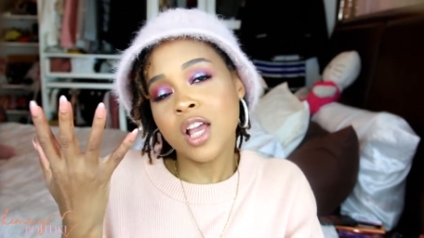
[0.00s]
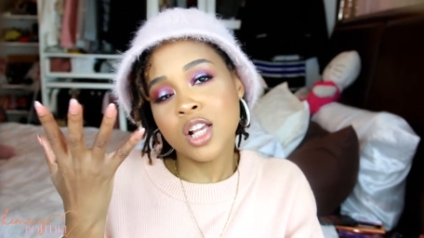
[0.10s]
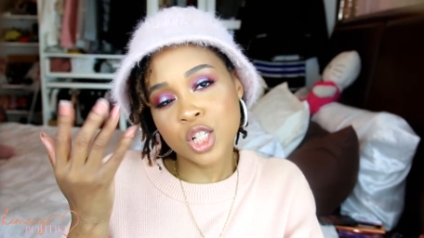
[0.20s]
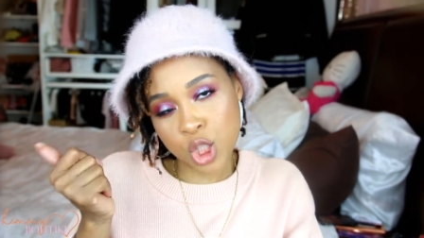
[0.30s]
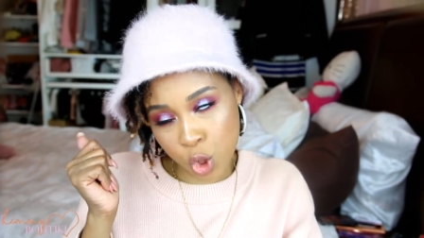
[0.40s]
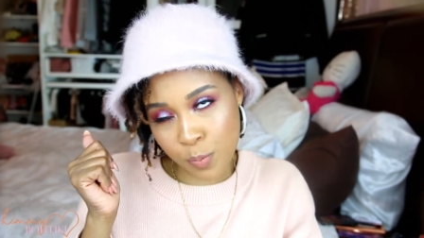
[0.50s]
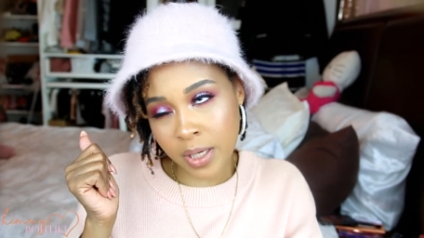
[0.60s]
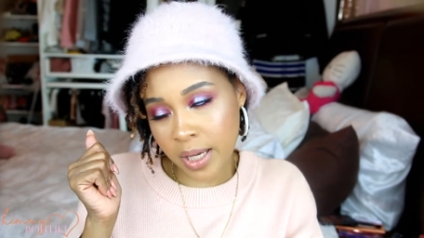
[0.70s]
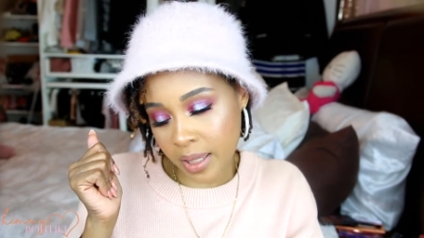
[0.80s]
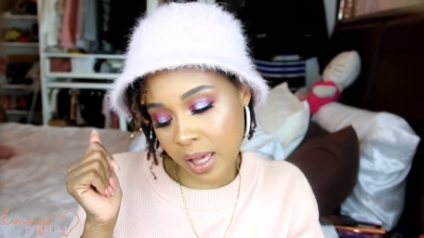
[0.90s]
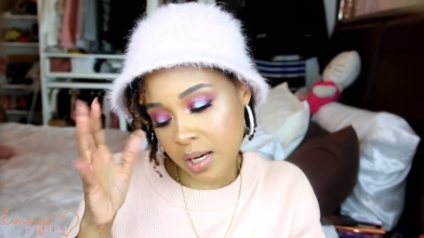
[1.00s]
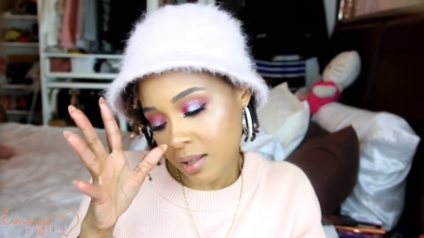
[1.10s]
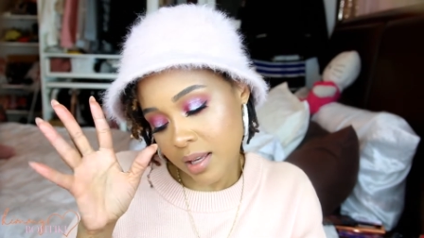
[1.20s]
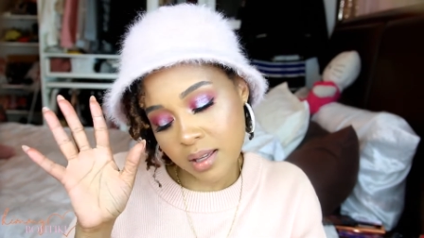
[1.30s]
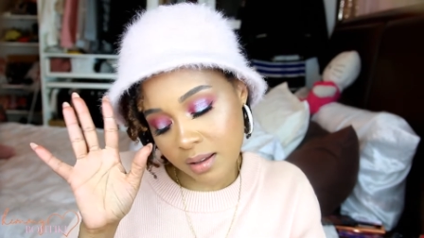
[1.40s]
Sue me again.
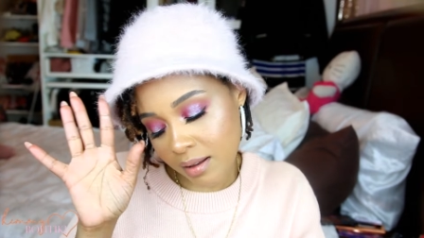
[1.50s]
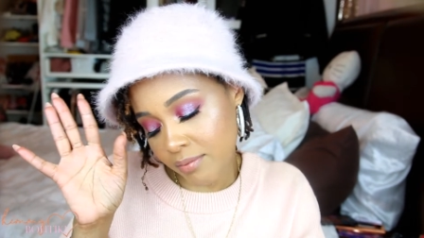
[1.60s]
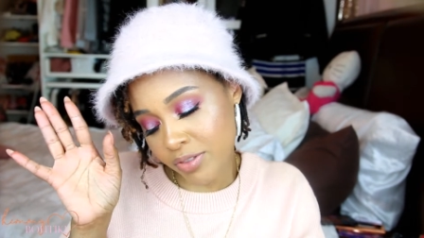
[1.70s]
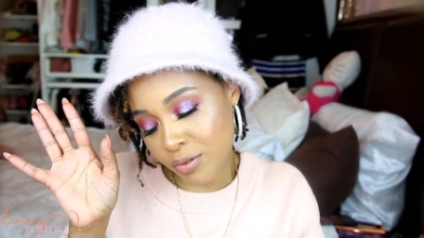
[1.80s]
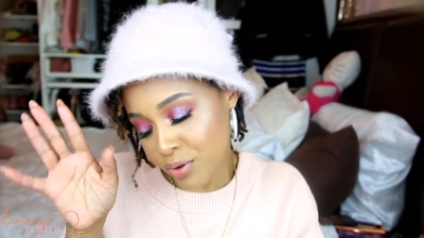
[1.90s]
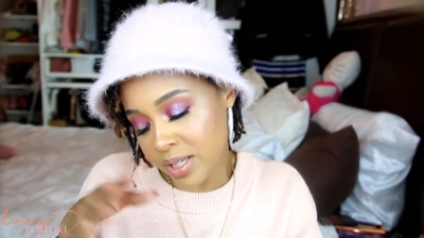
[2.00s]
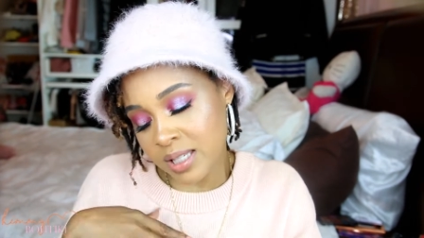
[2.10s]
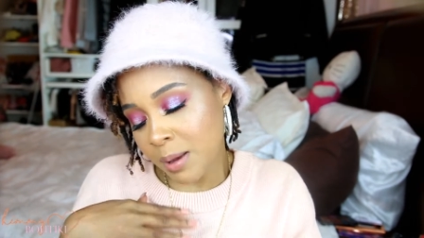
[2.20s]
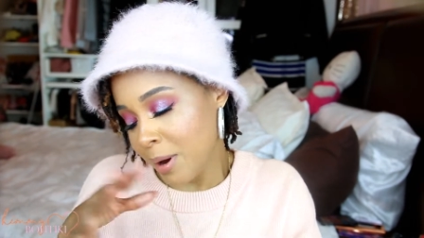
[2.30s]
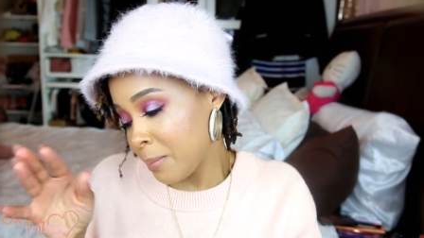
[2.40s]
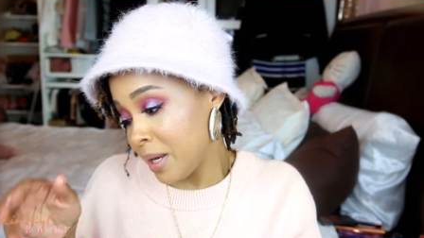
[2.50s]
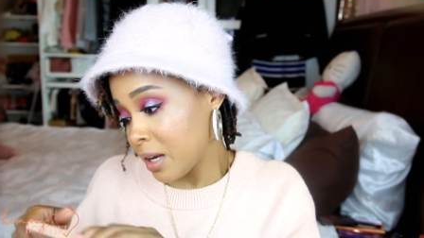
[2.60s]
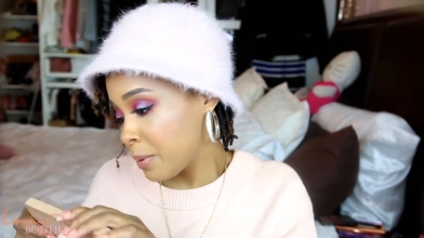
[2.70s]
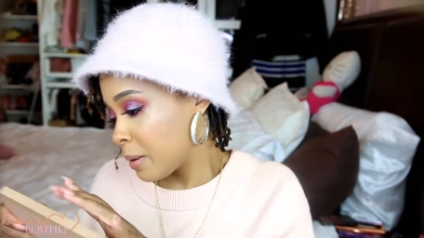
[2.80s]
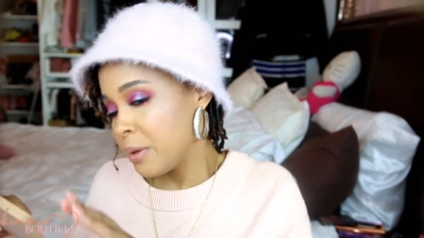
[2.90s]
Like, the reasons I buy
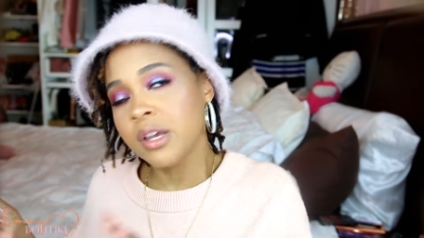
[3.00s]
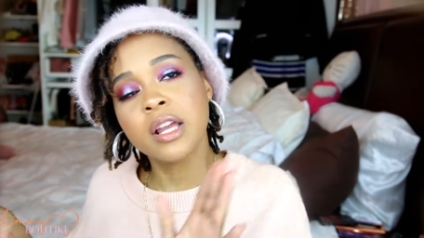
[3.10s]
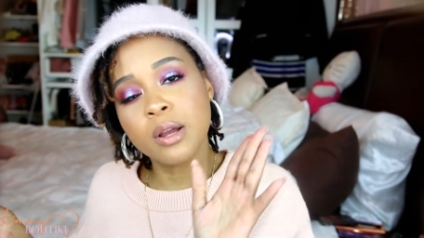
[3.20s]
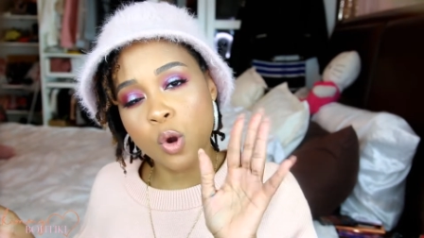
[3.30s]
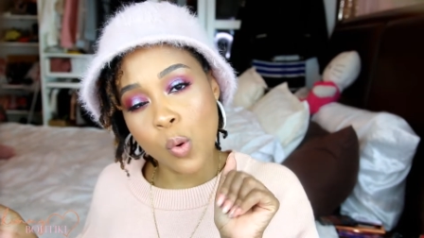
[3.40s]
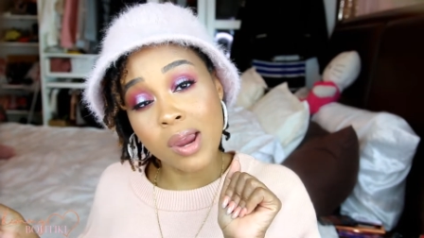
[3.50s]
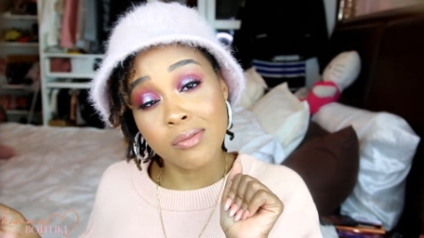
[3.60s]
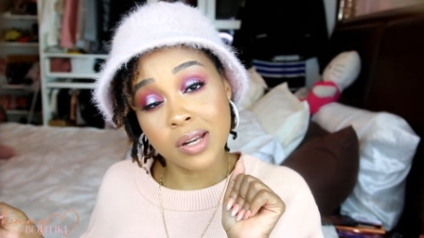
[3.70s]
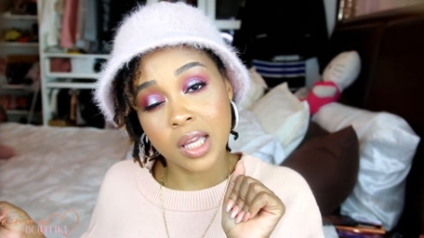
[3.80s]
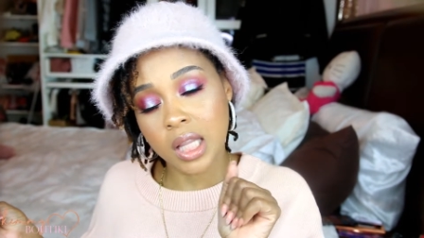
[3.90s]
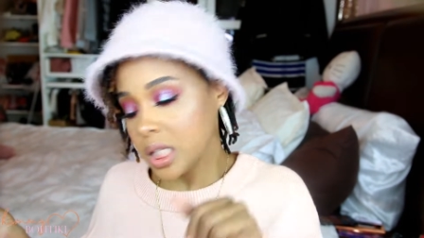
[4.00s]
makeup, it can be quite ridiculous.